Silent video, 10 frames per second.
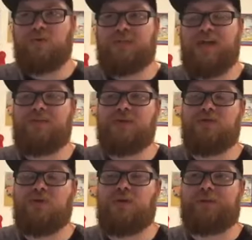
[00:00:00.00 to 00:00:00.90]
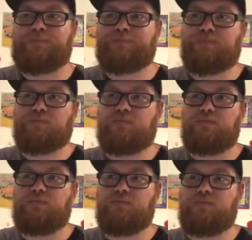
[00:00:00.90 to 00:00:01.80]
temp control,
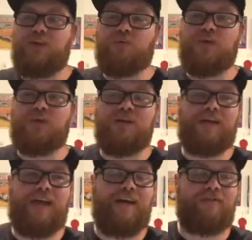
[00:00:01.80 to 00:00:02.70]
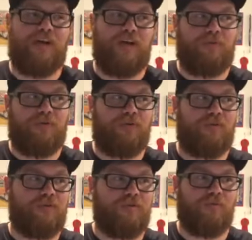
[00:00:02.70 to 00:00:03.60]
you really only have a couple
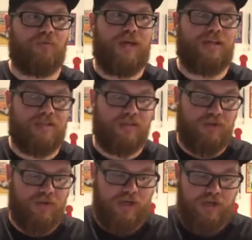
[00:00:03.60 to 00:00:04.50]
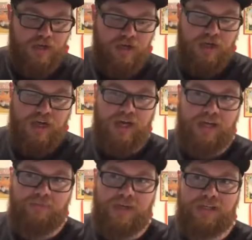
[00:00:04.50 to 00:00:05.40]
ways to do it.
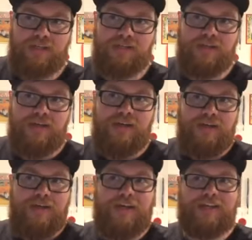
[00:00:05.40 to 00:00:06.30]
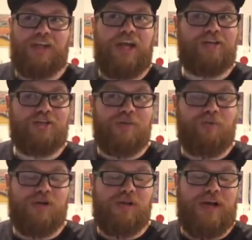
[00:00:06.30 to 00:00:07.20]
It's a lot
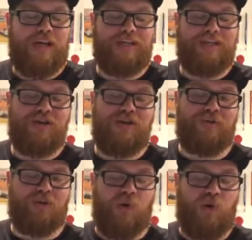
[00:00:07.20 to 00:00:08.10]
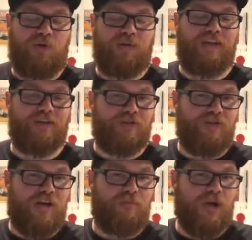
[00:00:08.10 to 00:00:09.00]
cheaper and a lot easier if you're cold and you're just
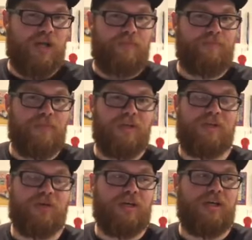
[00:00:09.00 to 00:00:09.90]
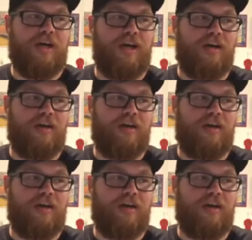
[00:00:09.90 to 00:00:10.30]
trying to bring it up. You can get